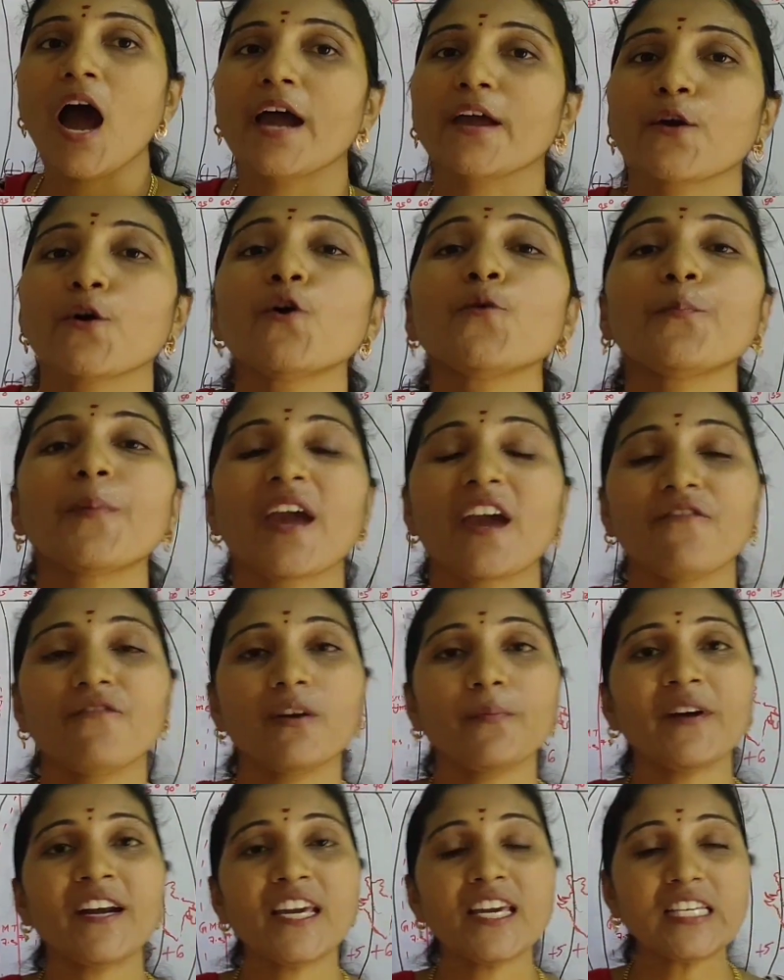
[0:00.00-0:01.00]
I hope
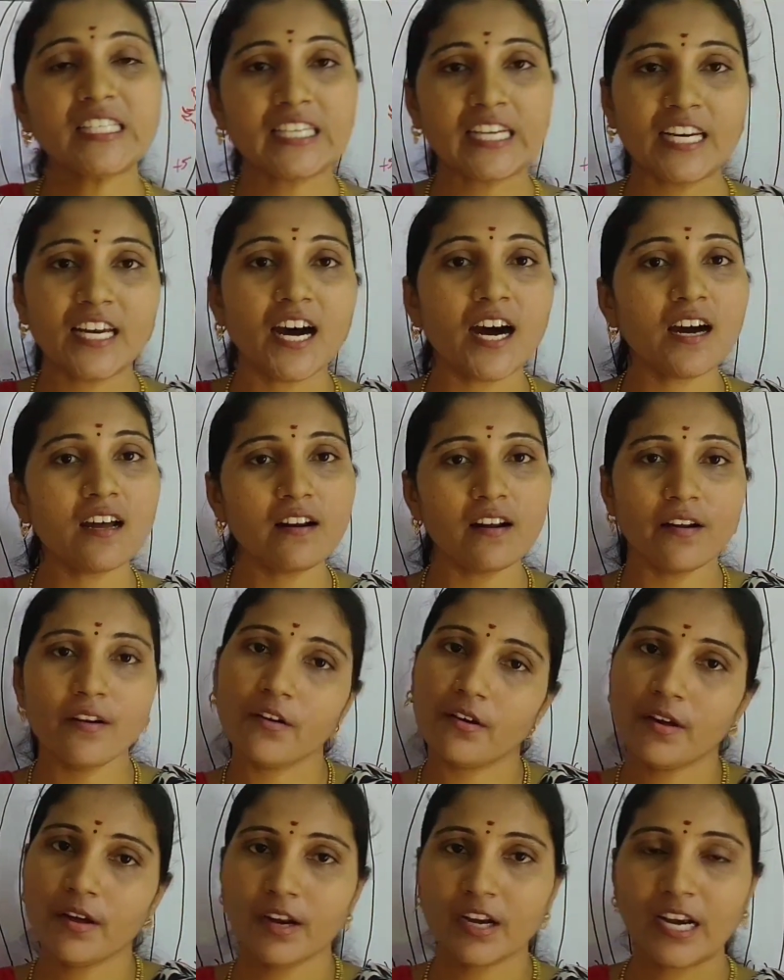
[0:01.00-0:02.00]
everybody is clear
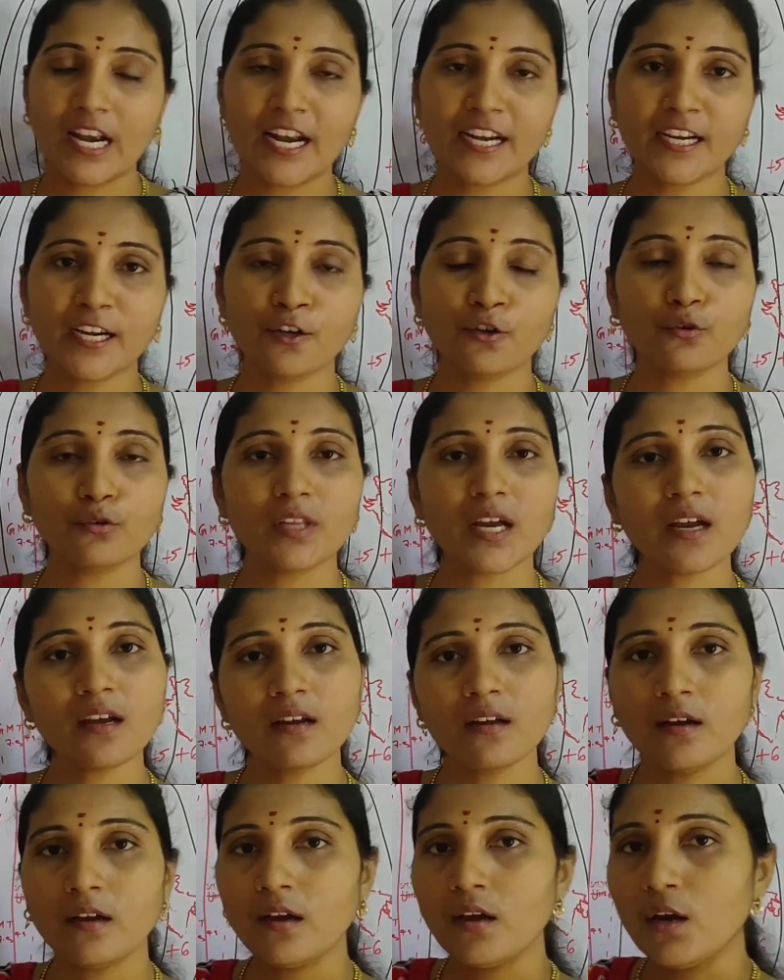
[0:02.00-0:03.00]
related to the
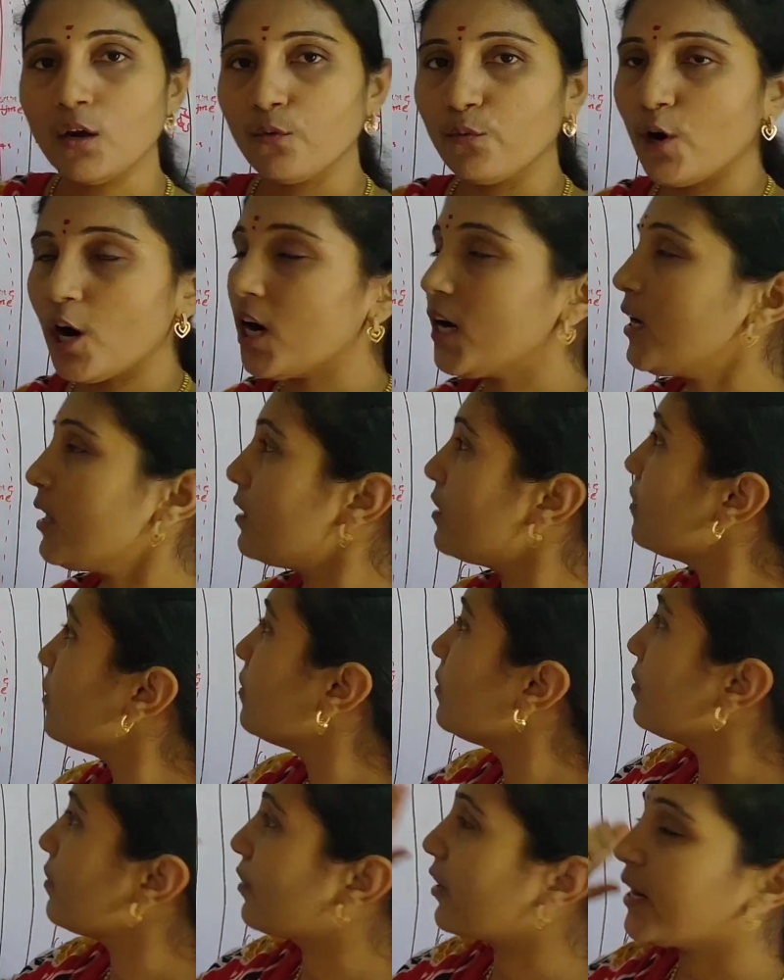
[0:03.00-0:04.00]
World
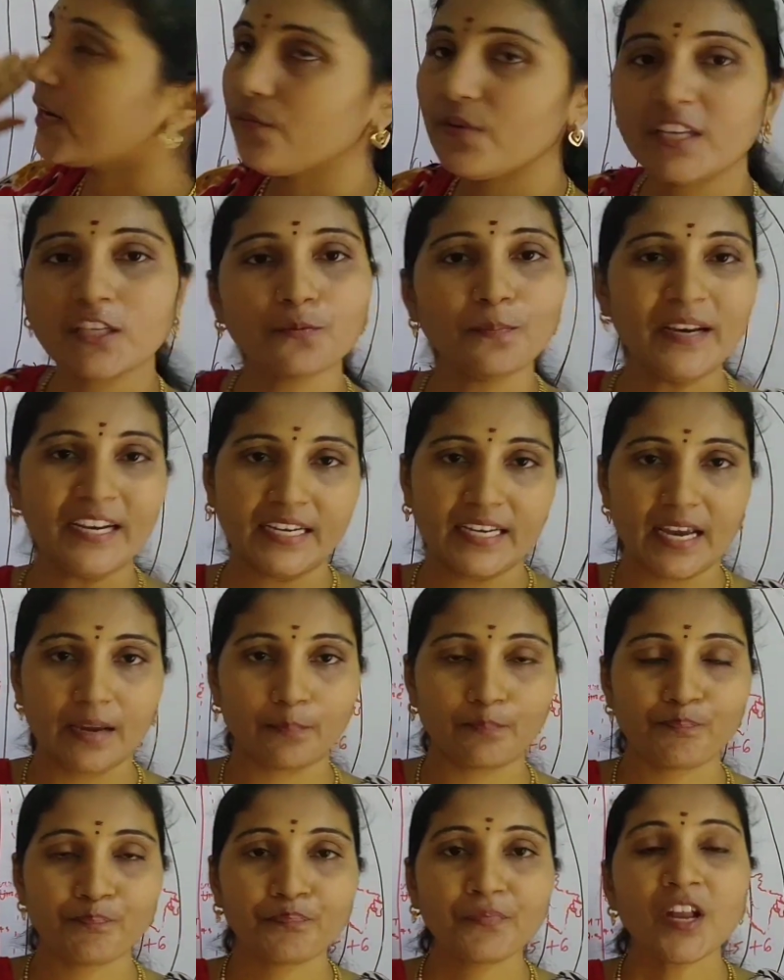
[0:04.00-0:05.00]
Greenwich Mean
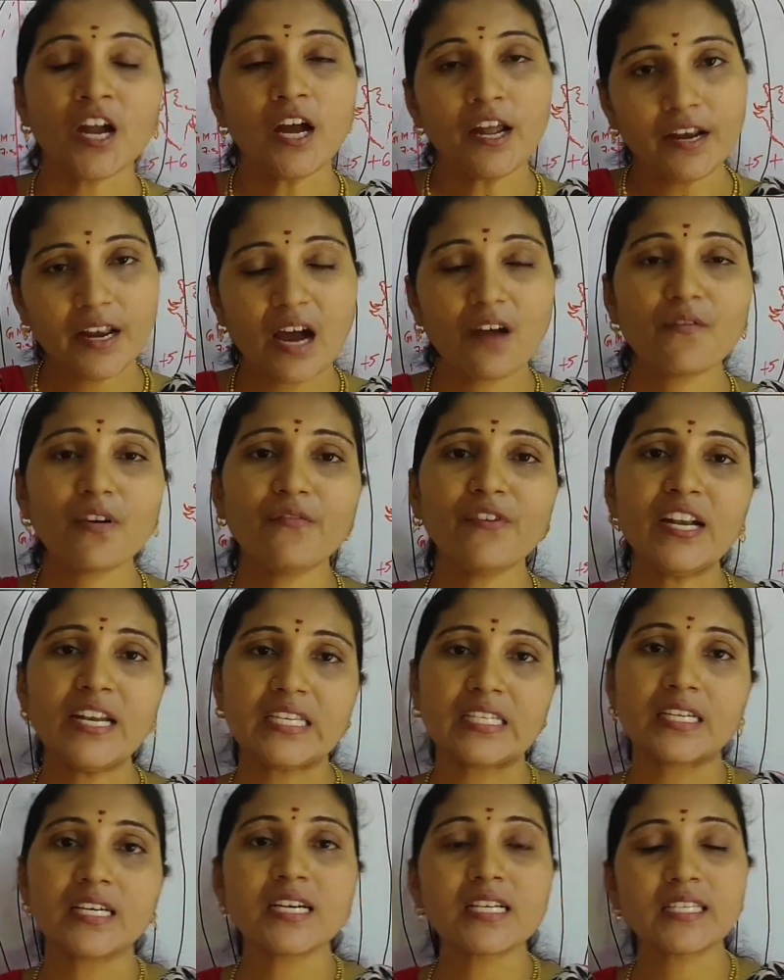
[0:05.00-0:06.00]
Time. Now we will
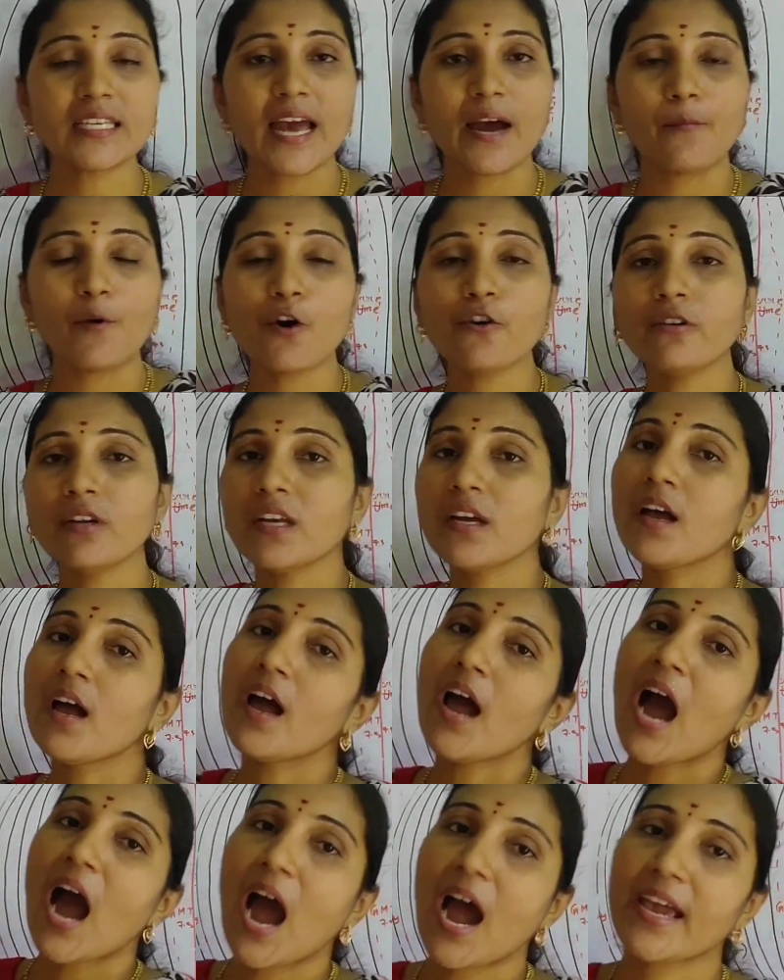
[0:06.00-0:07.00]
discuss about
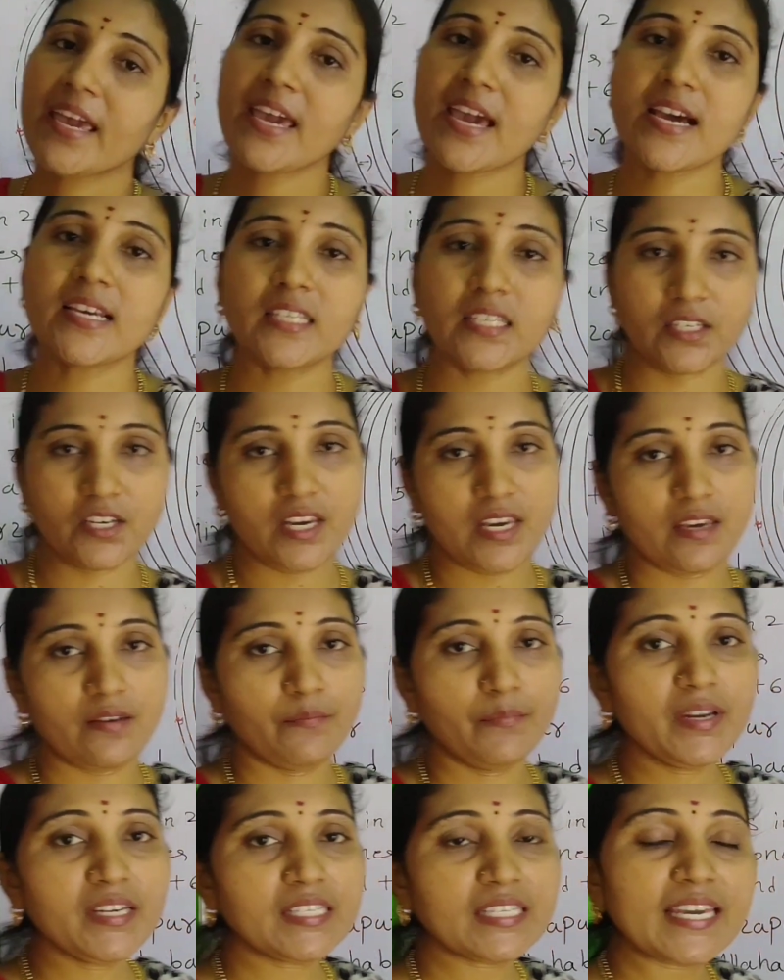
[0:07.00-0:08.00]
IST,
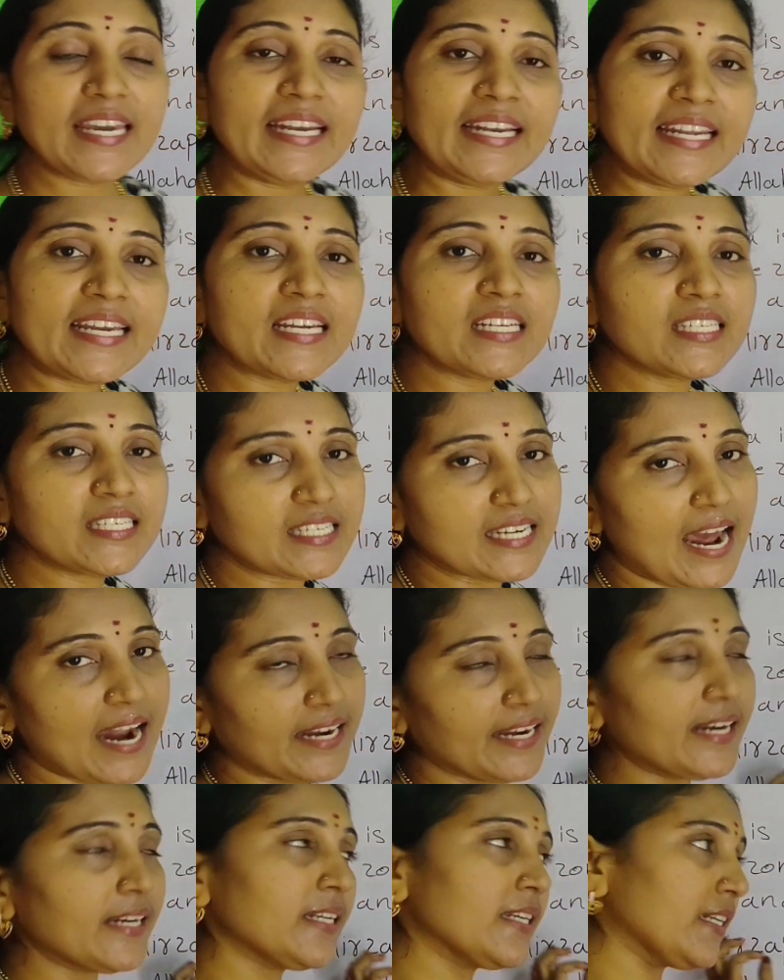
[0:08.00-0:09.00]
means Indian
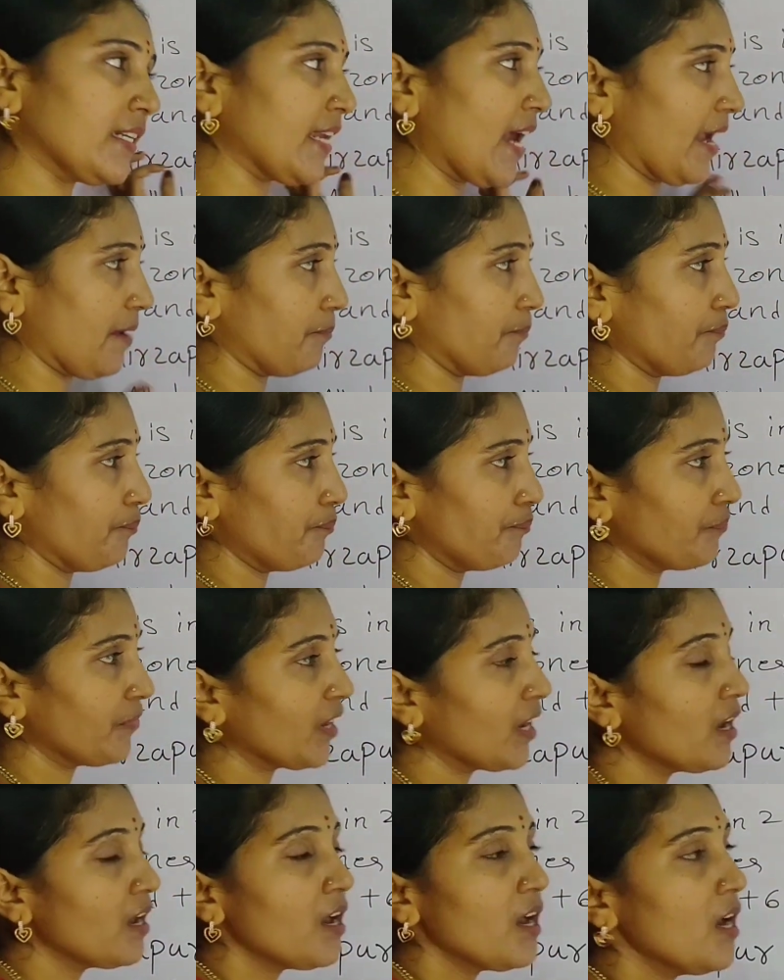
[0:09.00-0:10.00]
Standard Time.
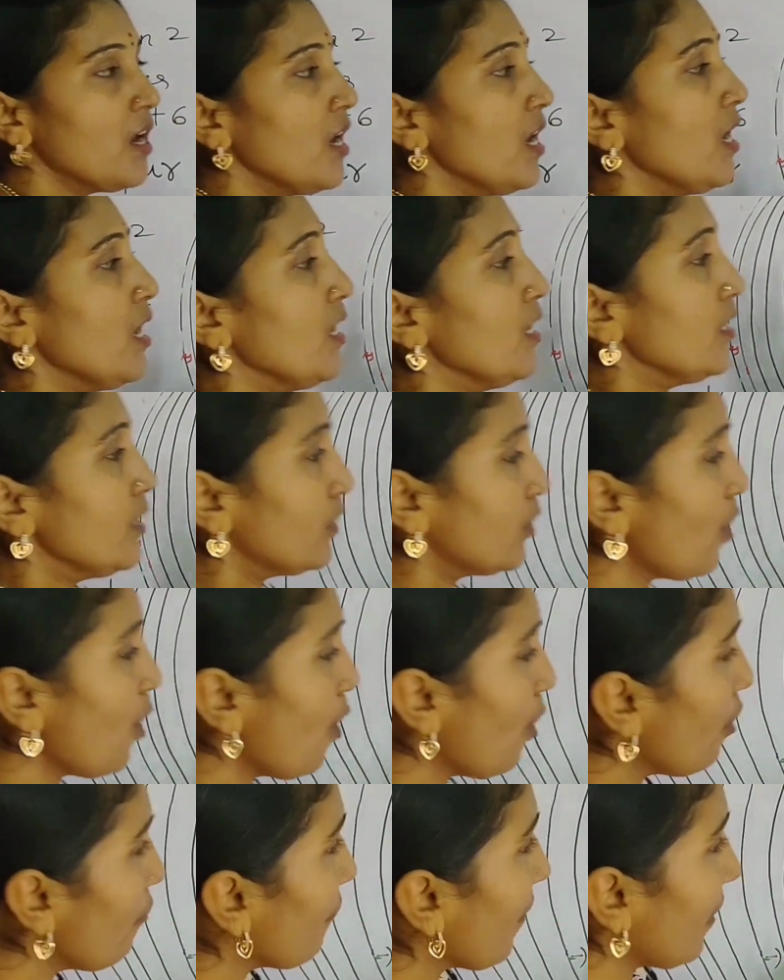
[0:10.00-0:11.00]

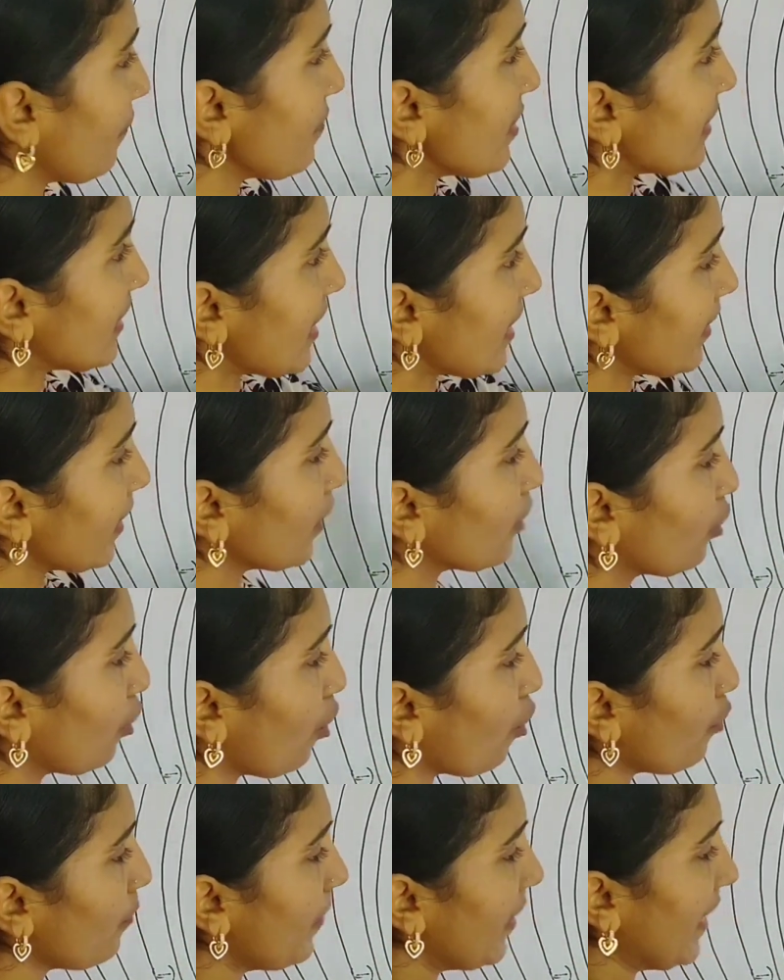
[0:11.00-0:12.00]
So when we see the
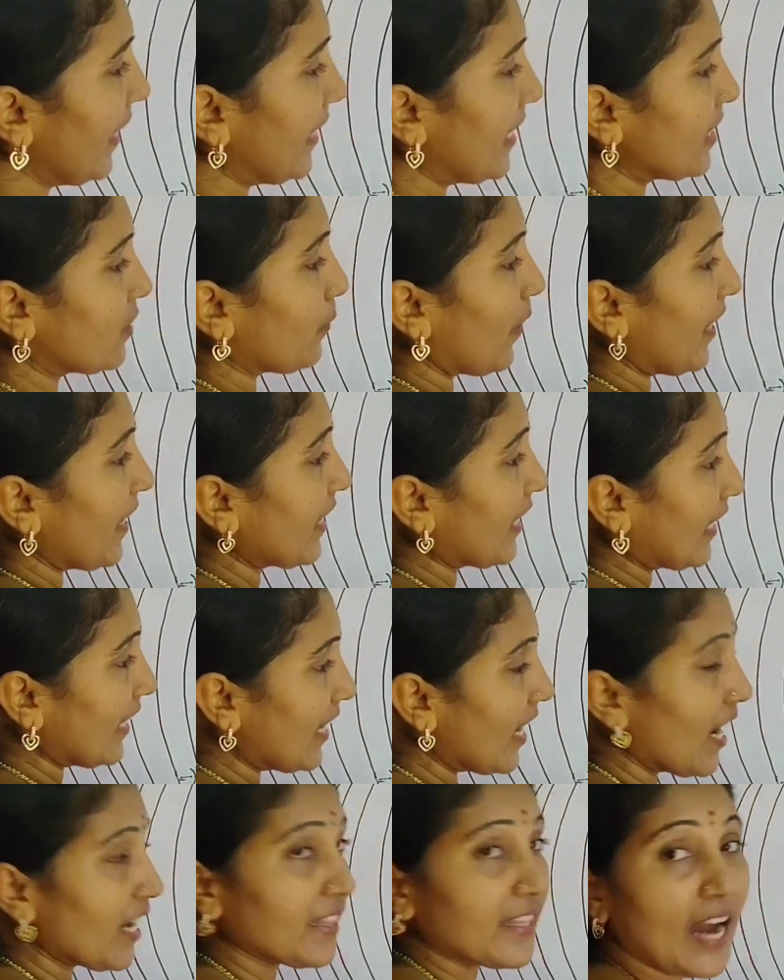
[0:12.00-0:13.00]
globe, it is very
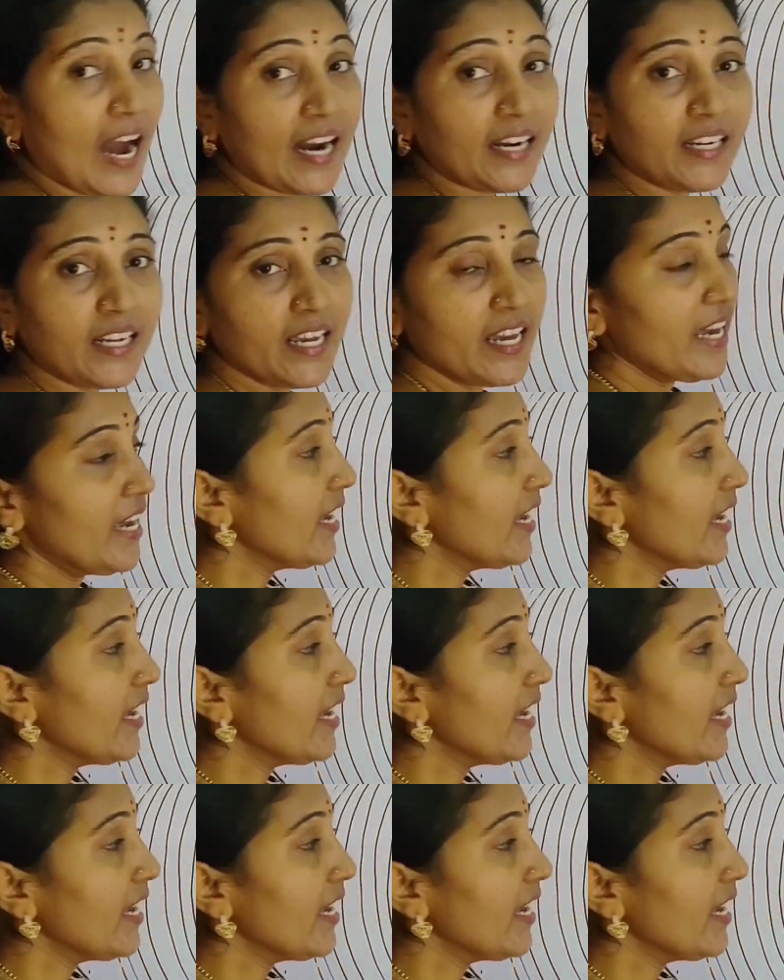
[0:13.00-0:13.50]
clear that